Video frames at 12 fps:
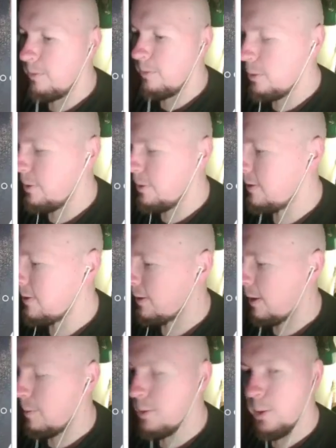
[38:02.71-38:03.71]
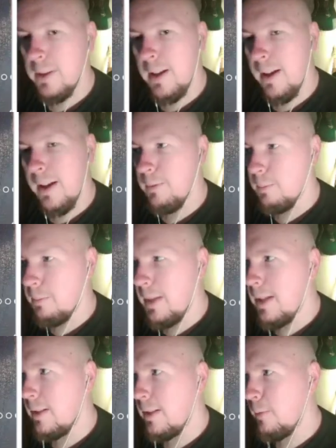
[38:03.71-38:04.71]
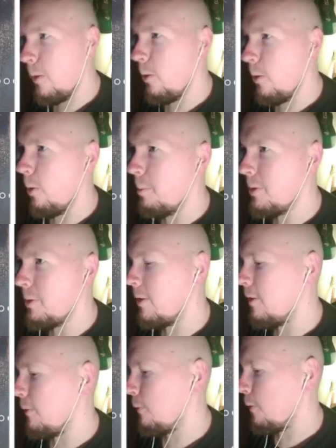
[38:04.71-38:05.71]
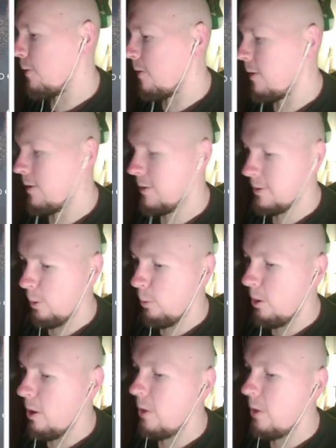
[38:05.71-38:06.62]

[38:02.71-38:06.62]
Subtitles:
this. I'm sorry I haven't made any follow-ups for so long, but